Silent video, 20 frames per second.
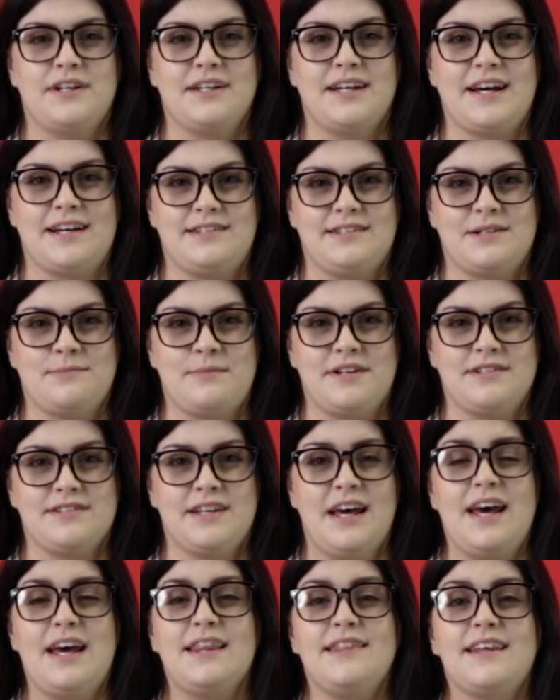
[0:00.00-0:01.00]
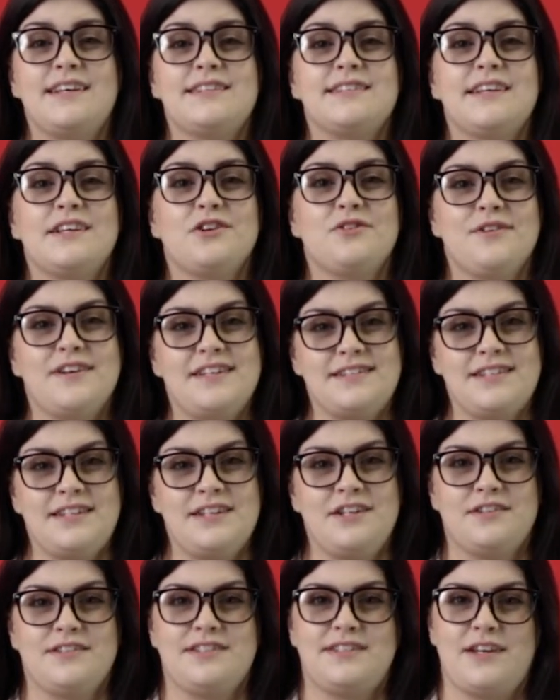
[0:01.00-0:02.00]
to customers, thus increasing
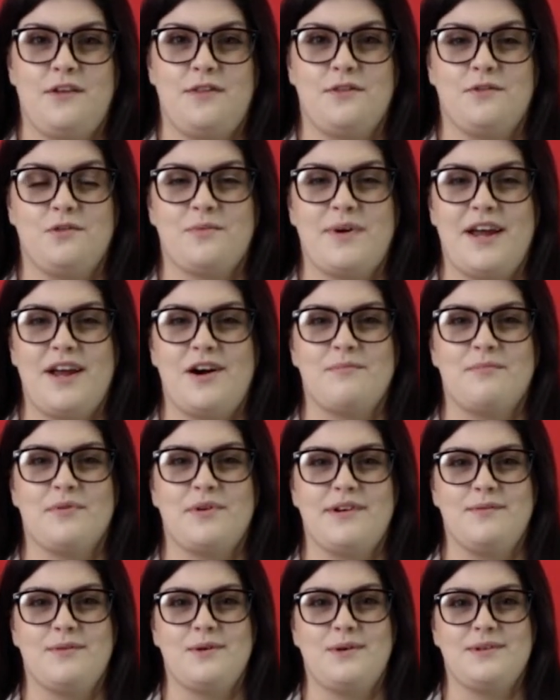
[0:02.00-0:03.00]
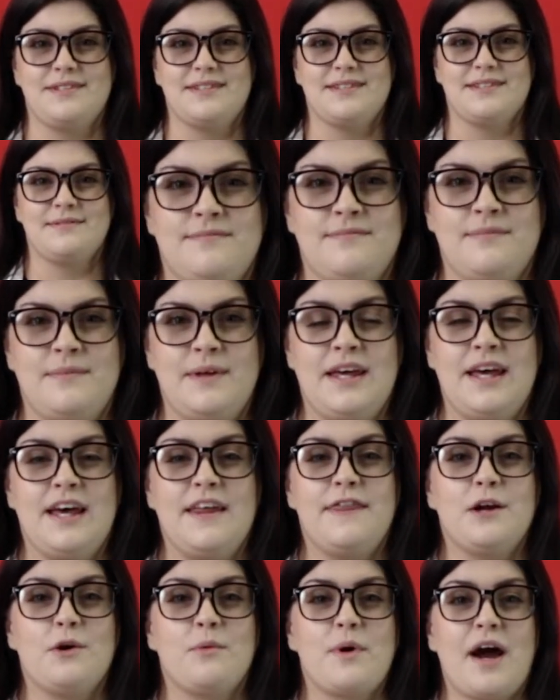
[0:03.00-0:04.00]
your sell-through rate on pre-rolls.
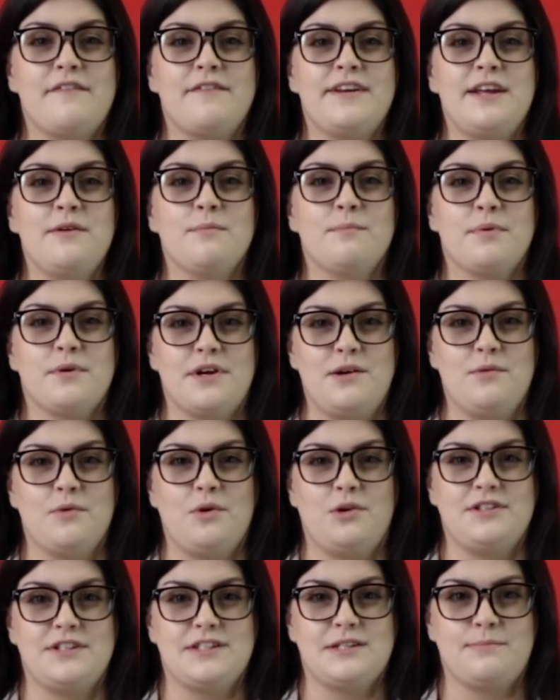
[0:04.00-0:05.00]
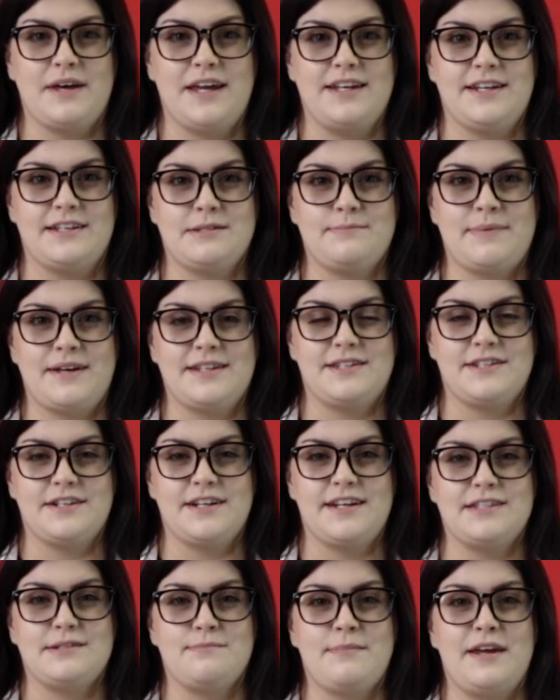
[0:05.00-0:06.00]
The Gravity Pre-Roll Display Dispenser
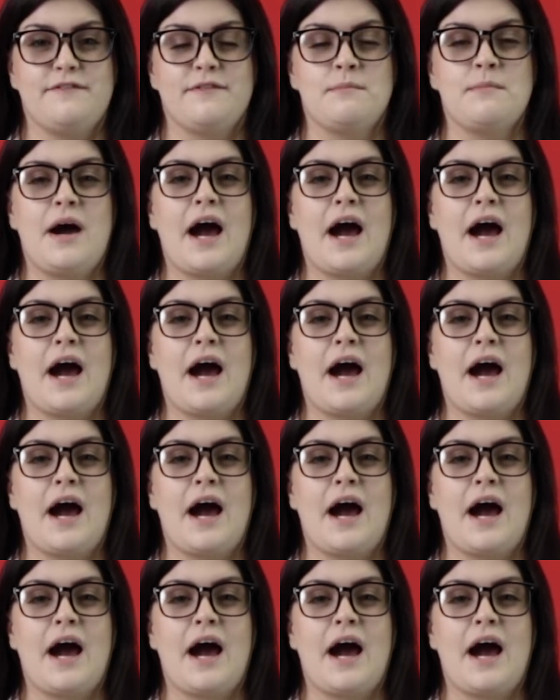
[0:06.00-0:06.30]
is made from